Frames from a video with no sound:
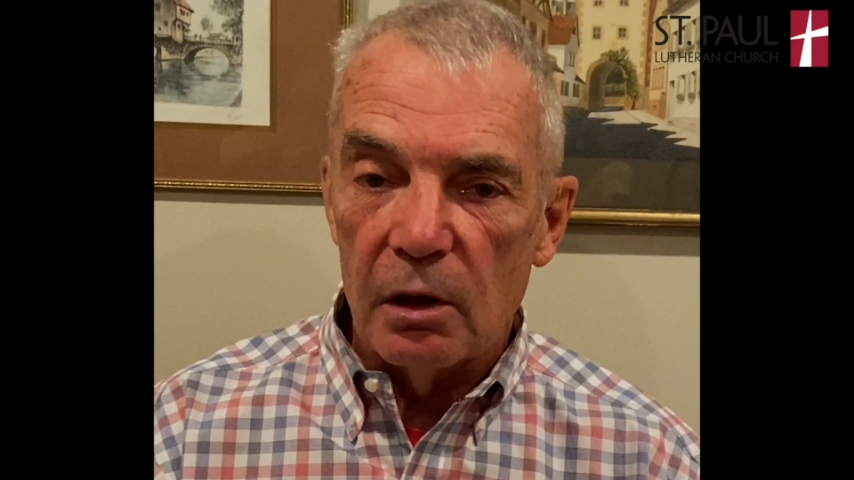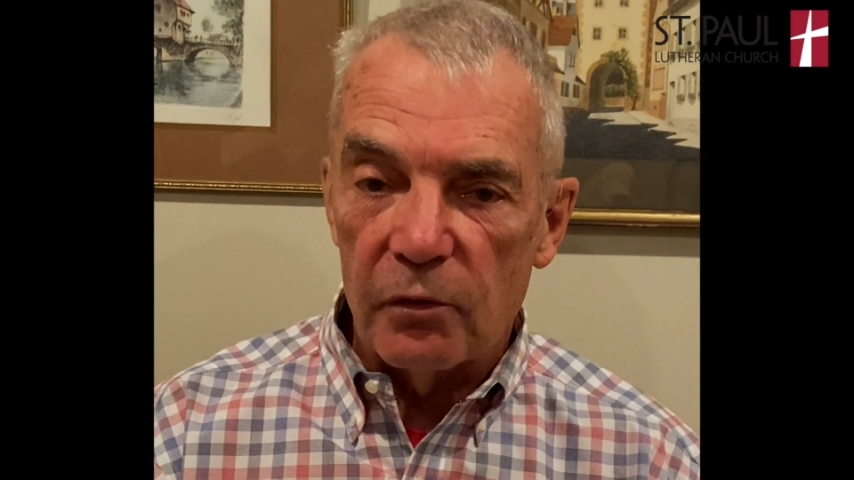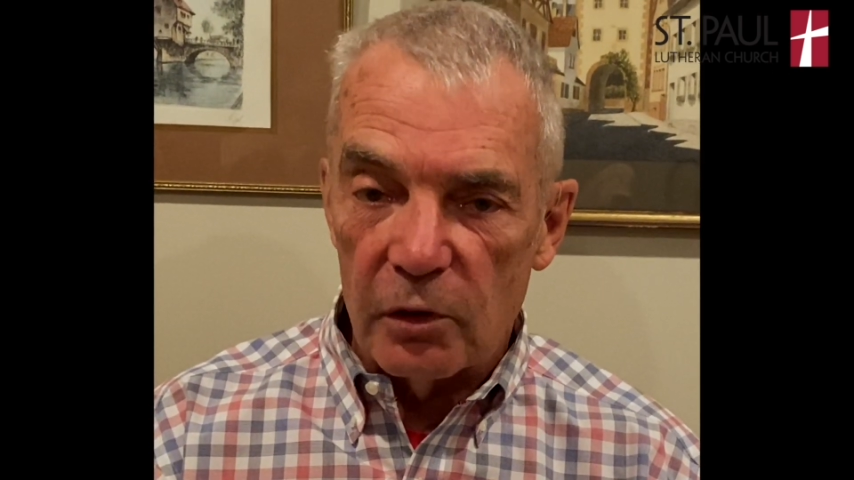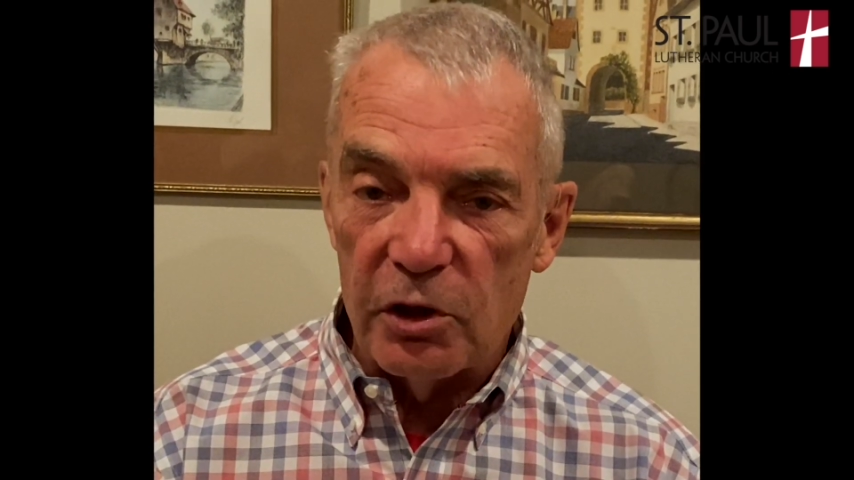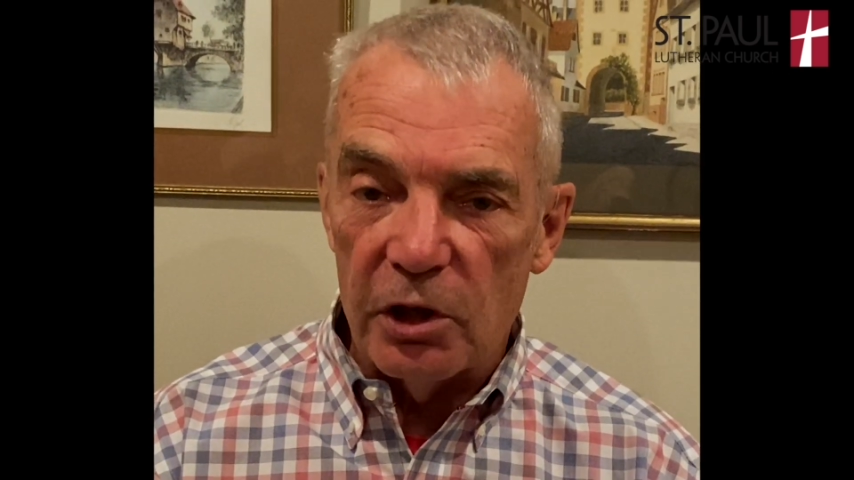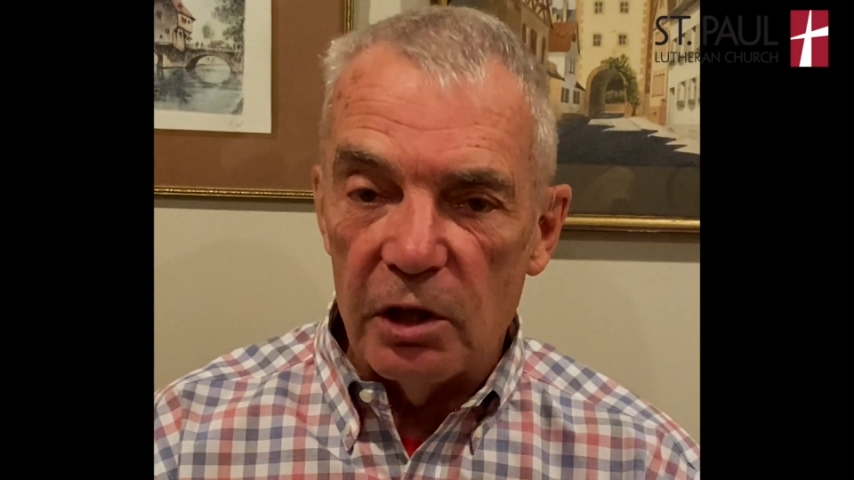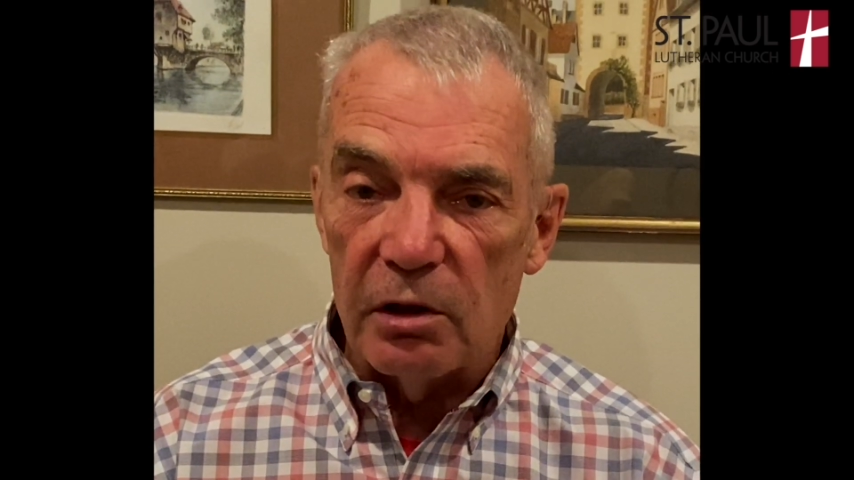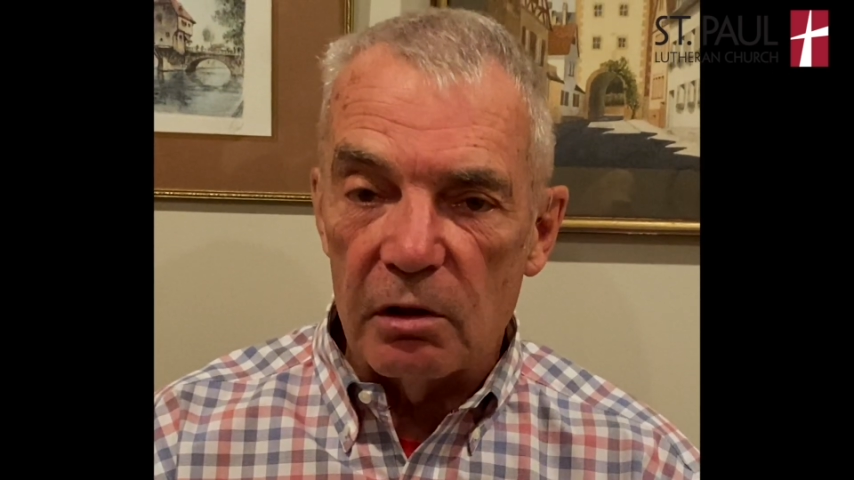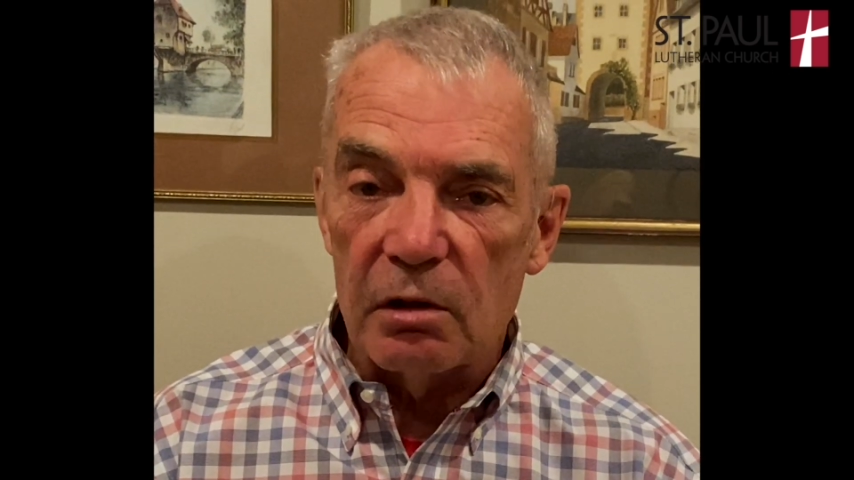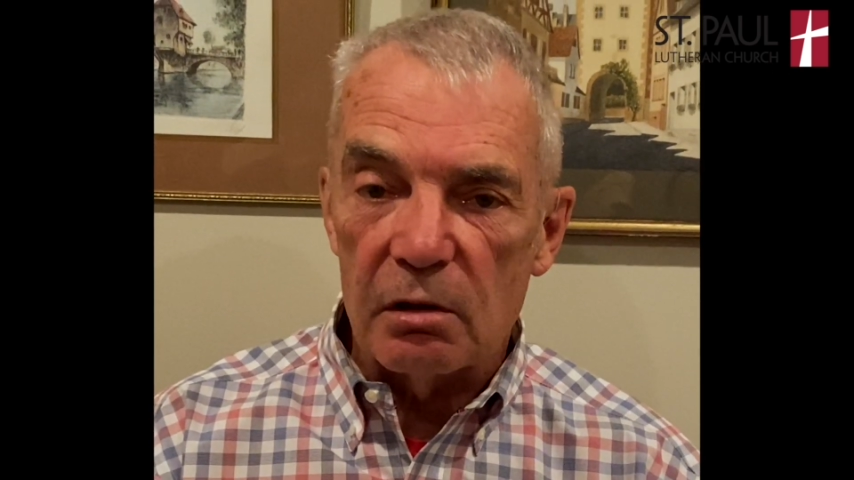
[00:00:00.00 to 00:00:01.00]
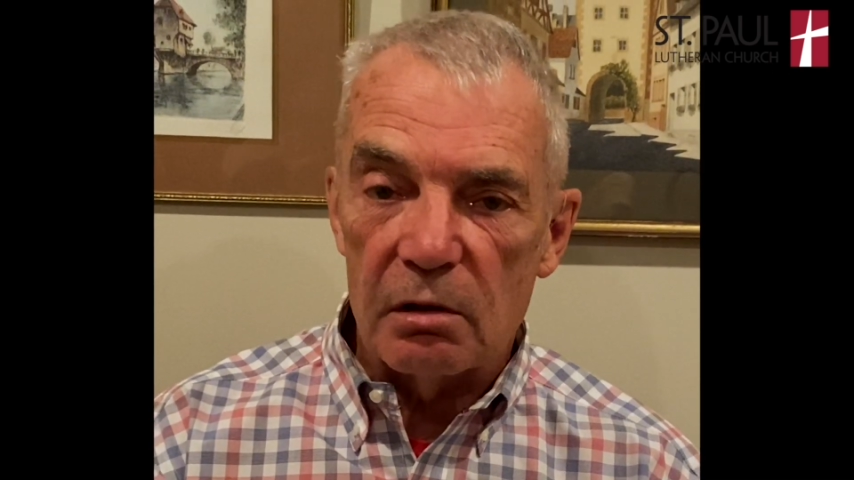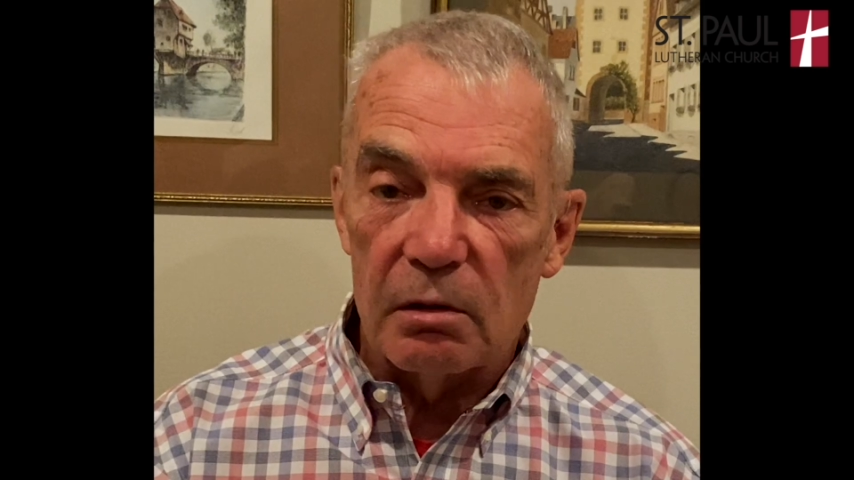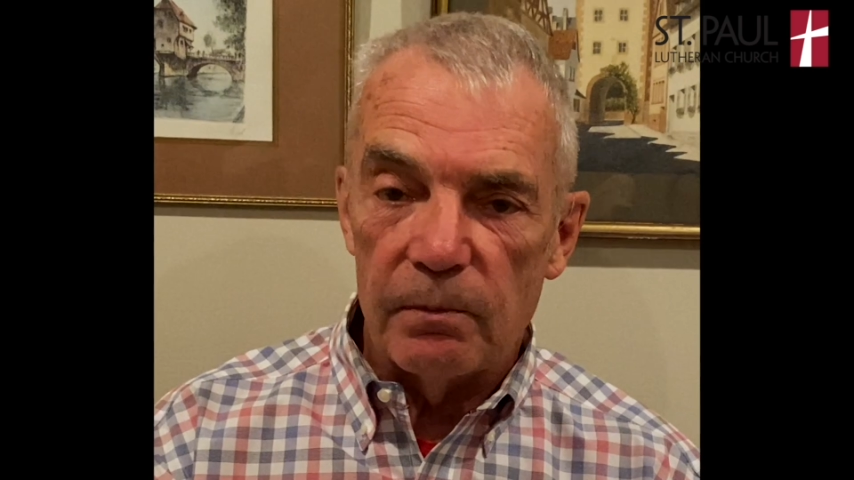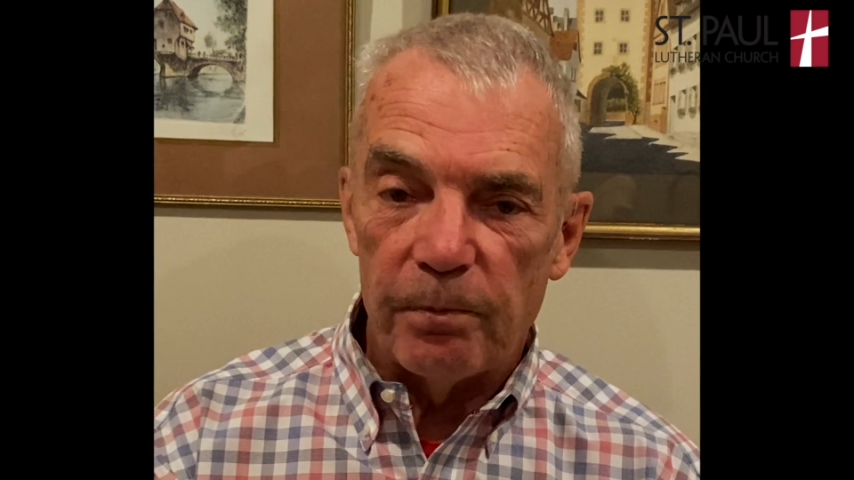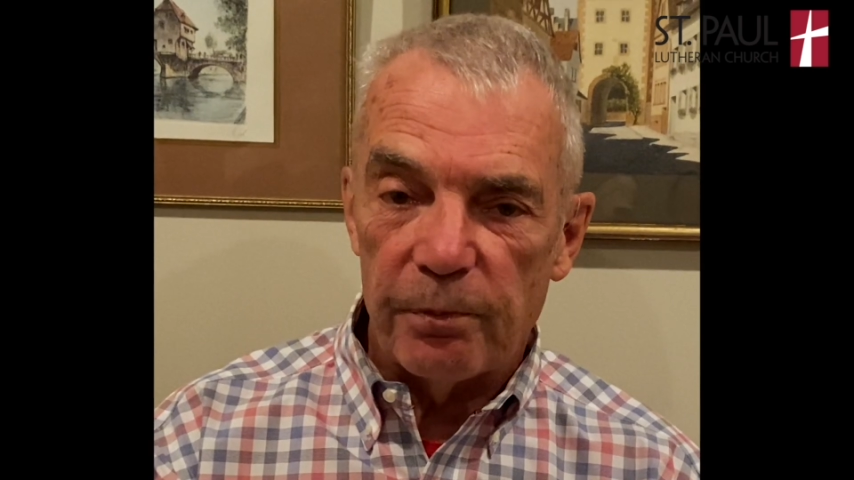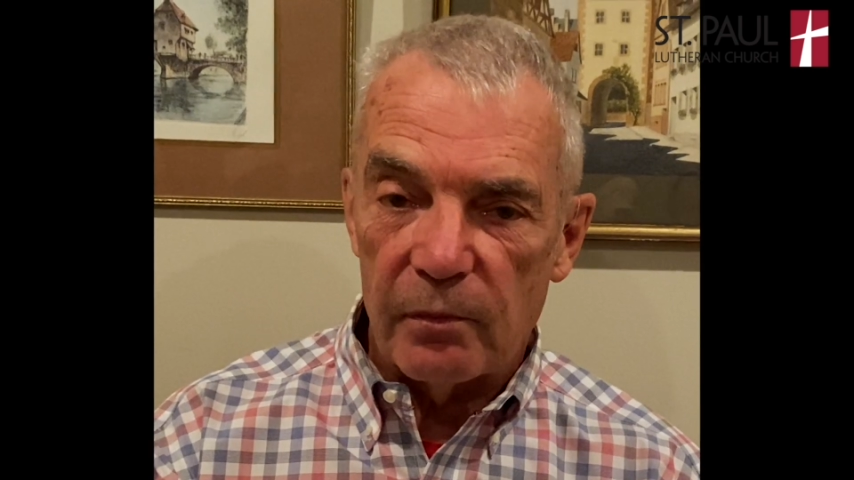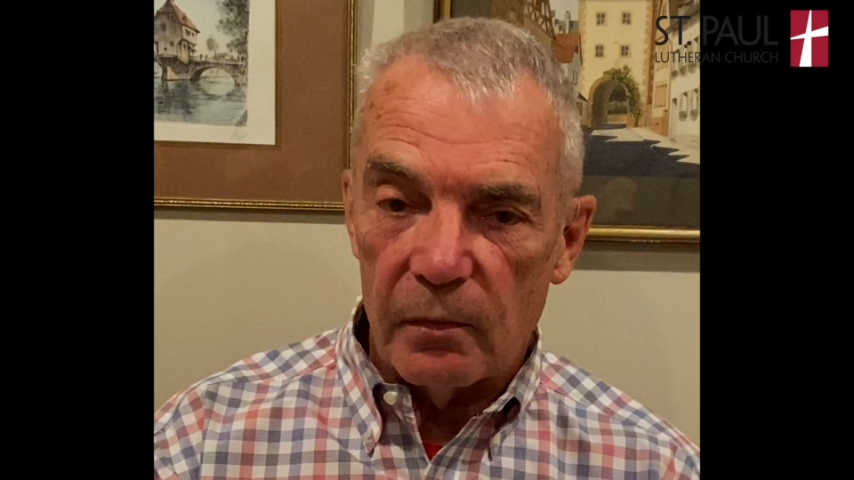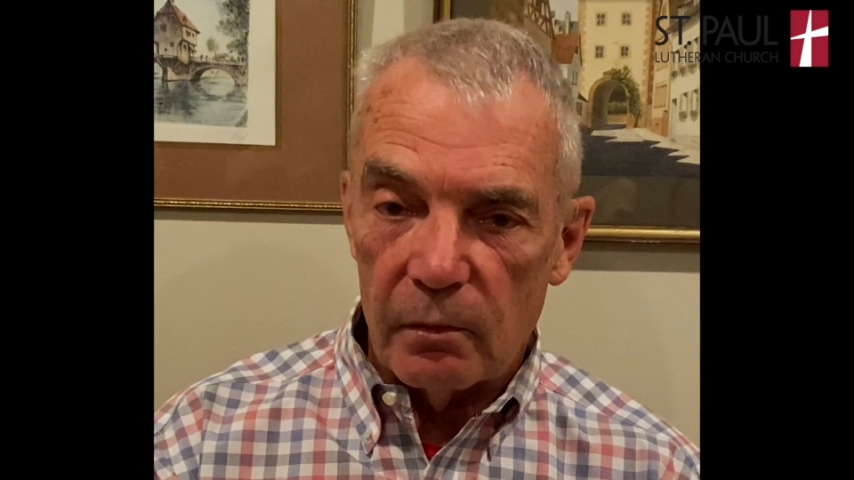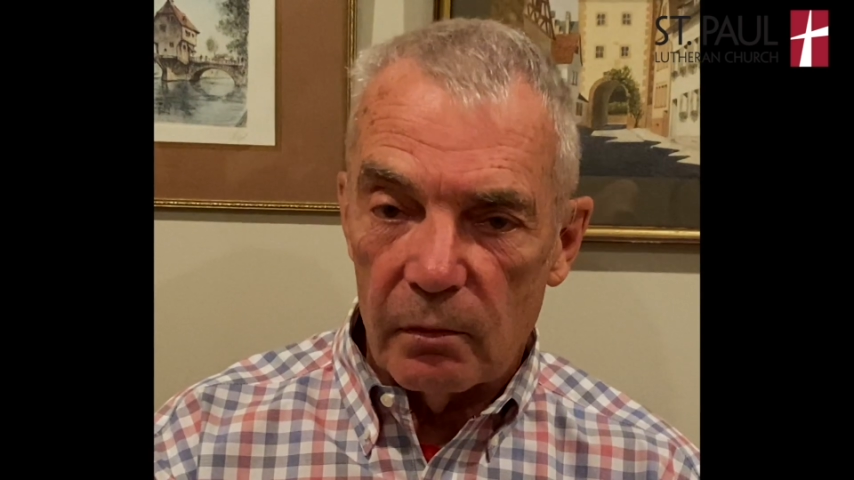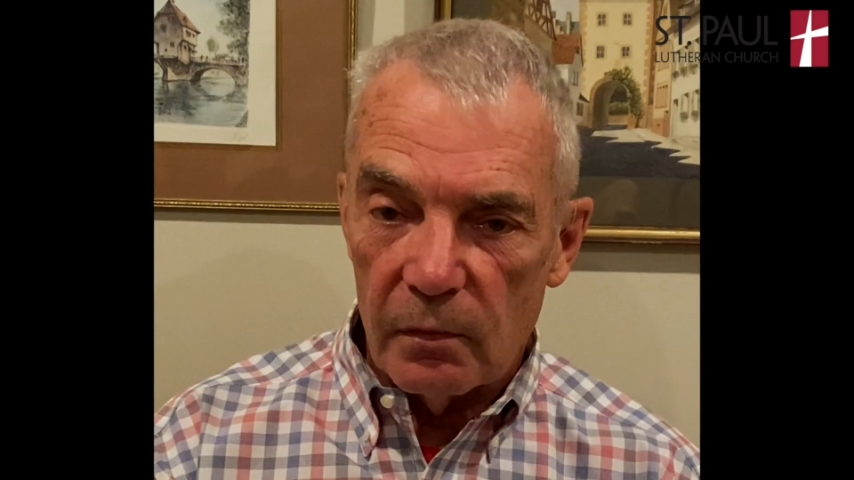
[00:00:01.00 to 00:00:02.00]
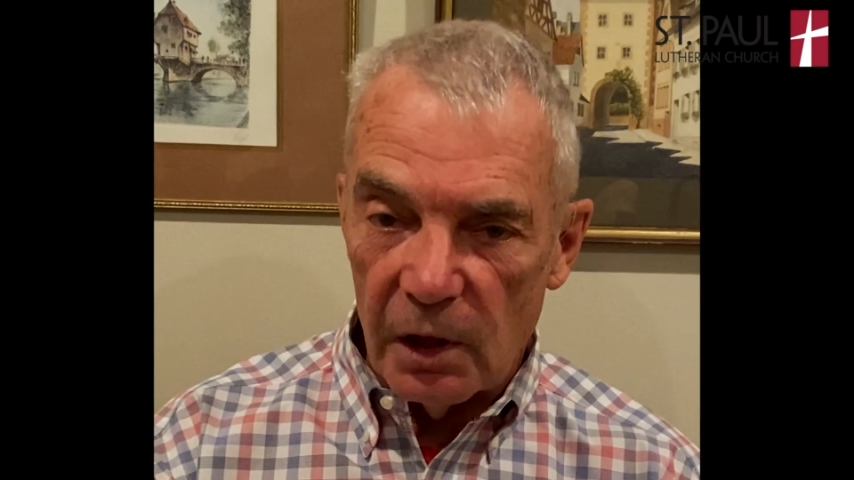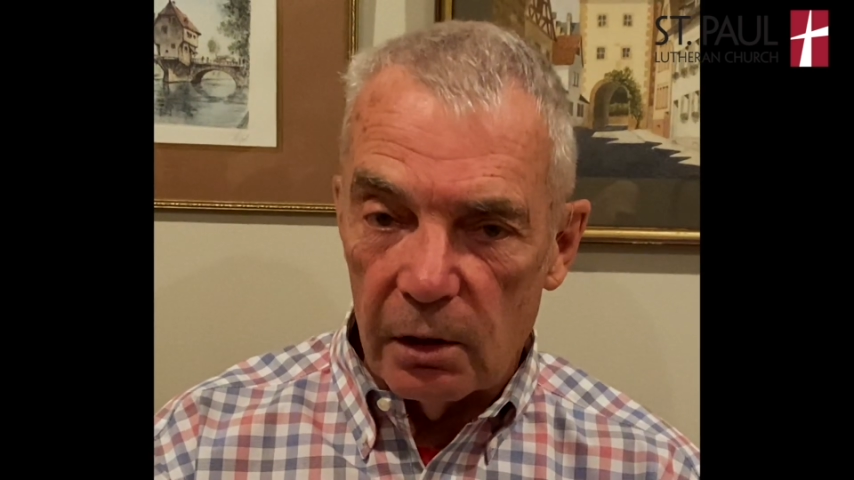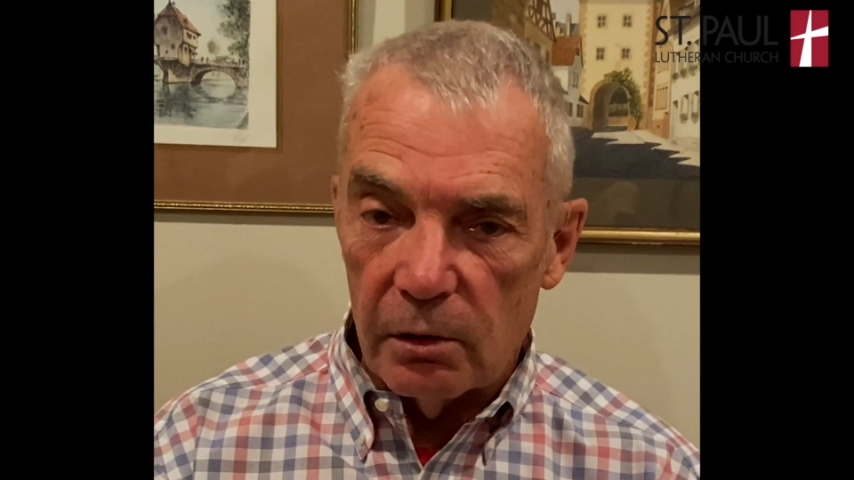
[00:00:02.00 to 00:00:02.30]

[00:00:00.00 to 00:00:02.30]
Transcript: for Jesus. Thank